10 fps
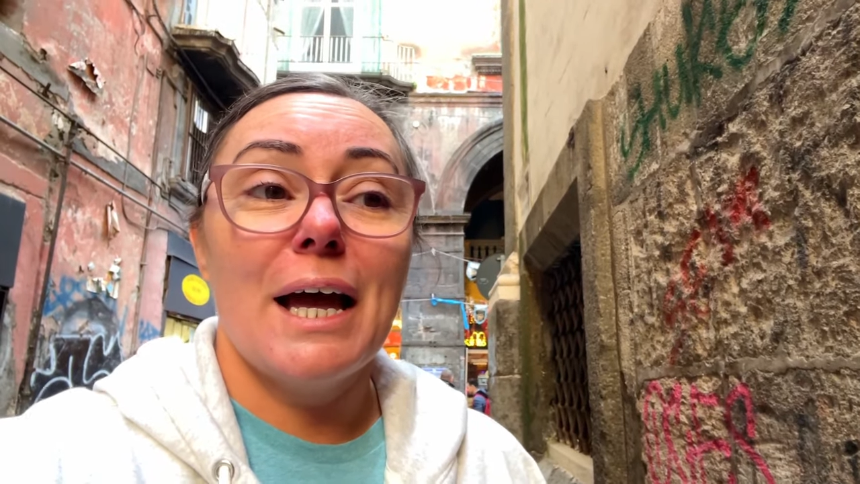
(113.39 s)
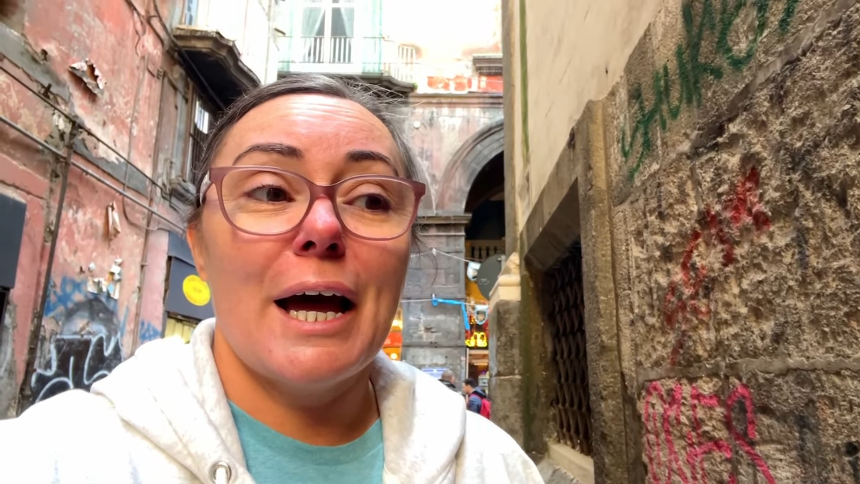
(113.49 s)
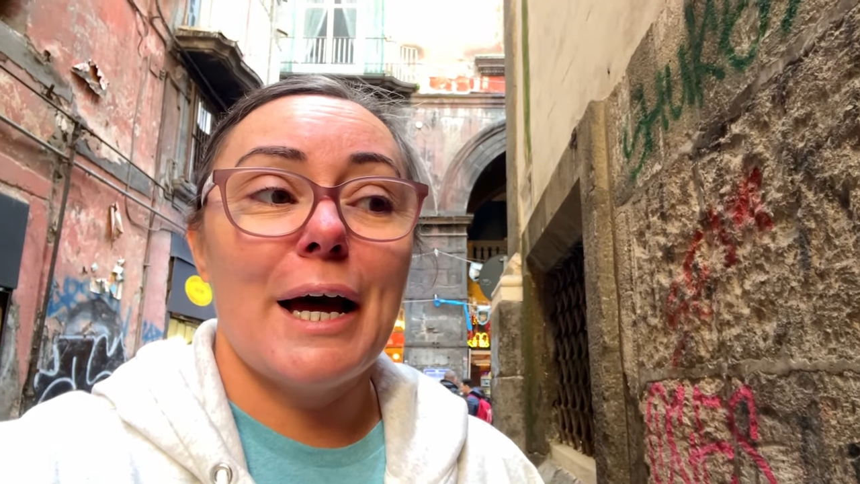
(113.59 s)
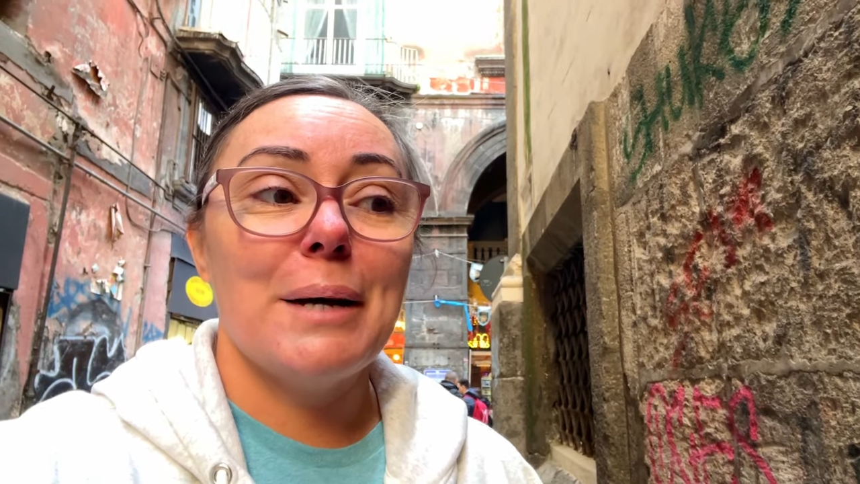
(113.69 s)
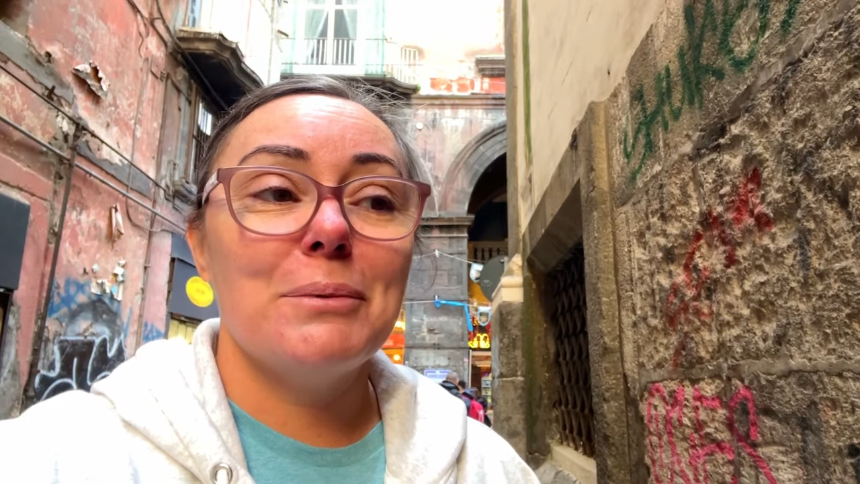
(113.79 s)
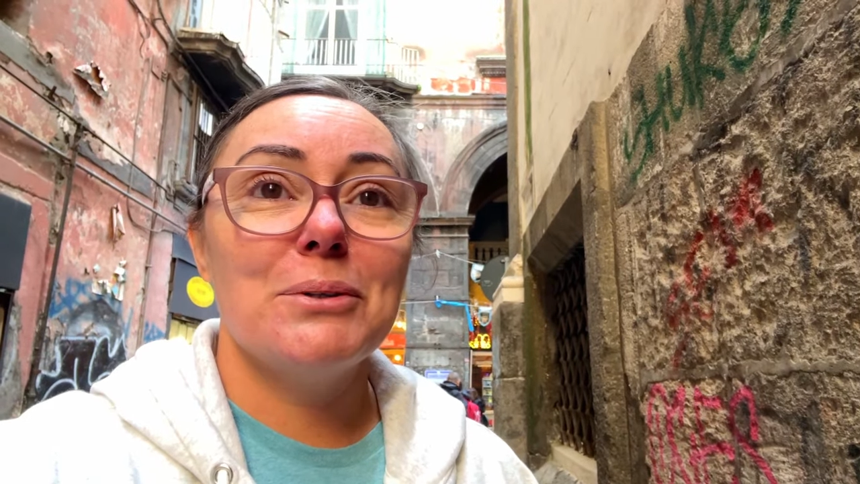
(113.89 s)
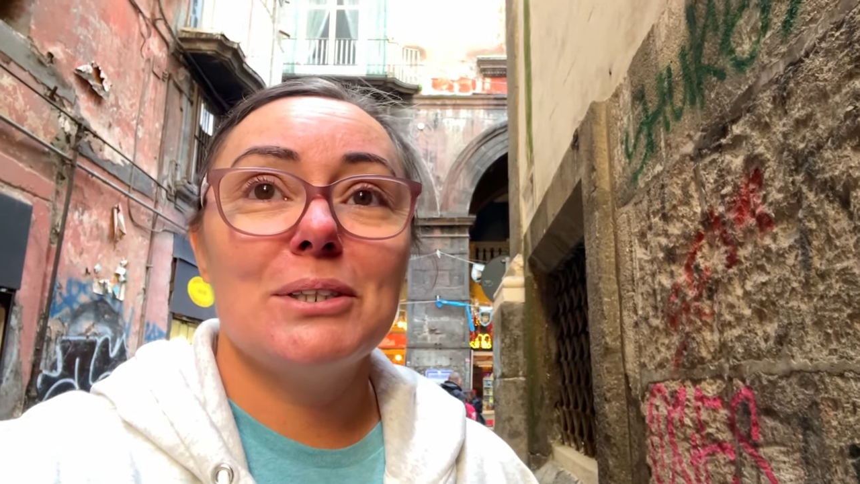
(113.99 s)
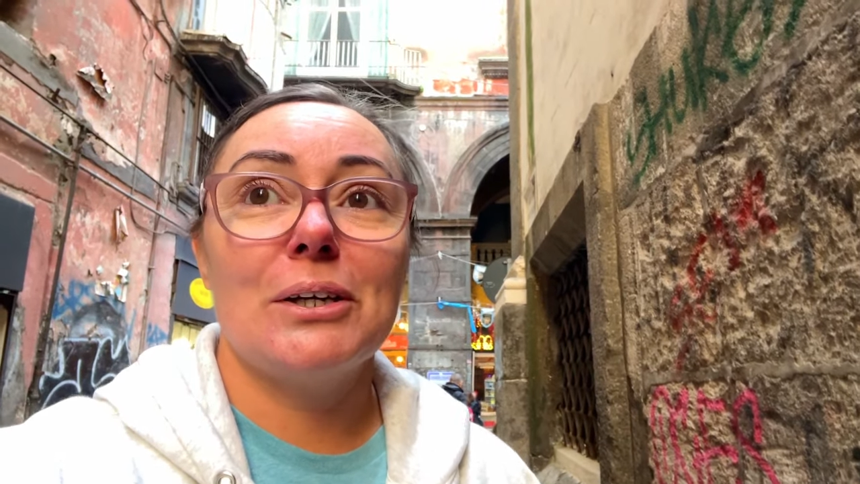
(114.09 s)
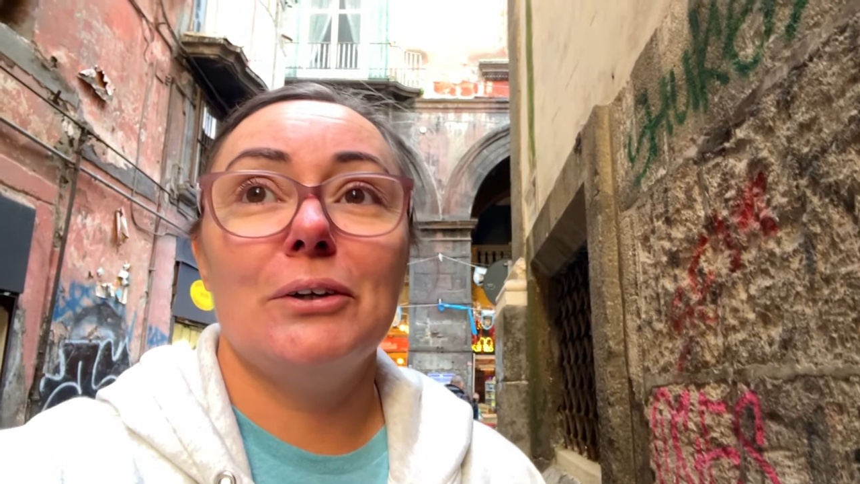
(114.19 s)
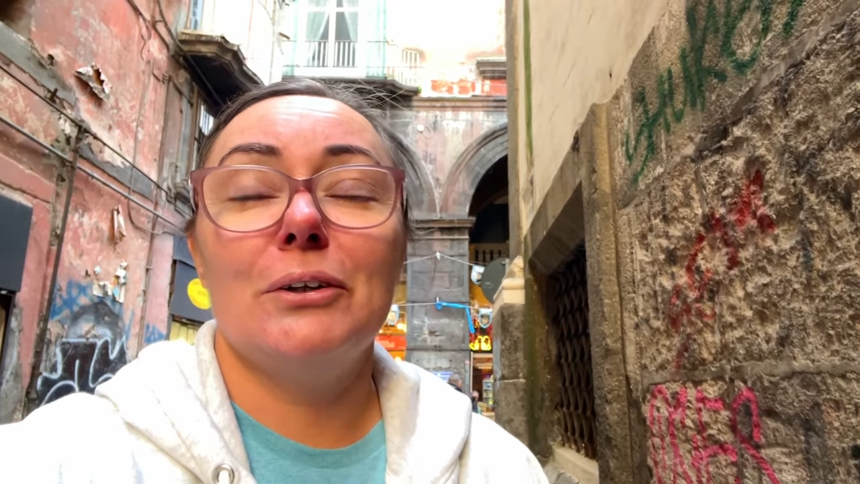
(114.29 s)
Um,
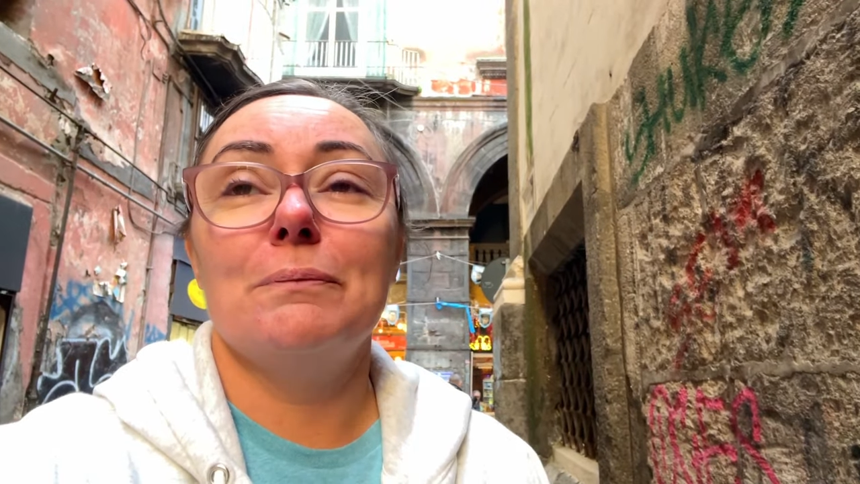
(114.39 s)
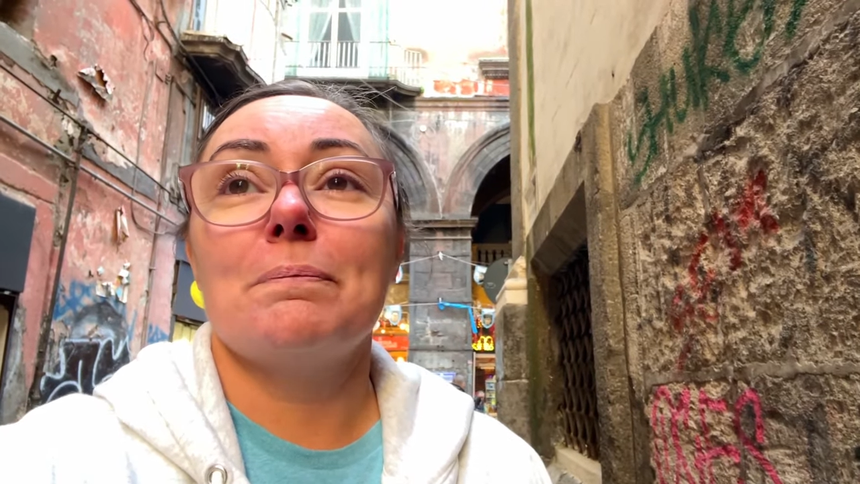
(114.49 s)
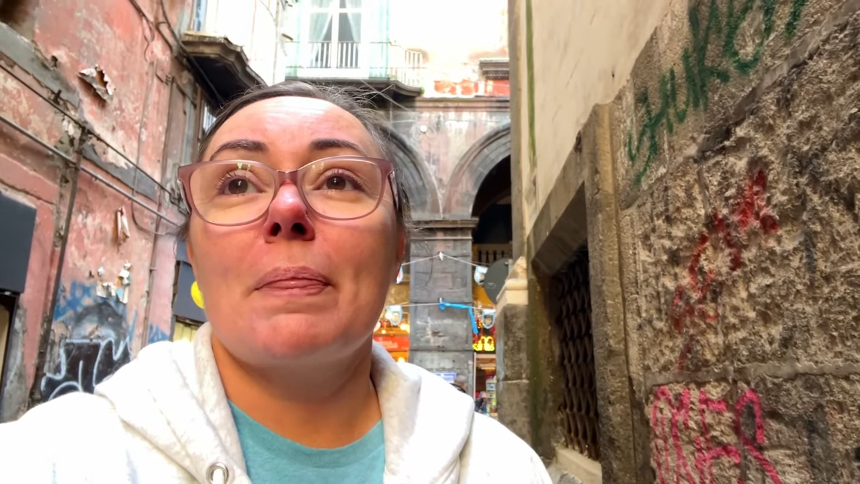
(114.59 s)
also,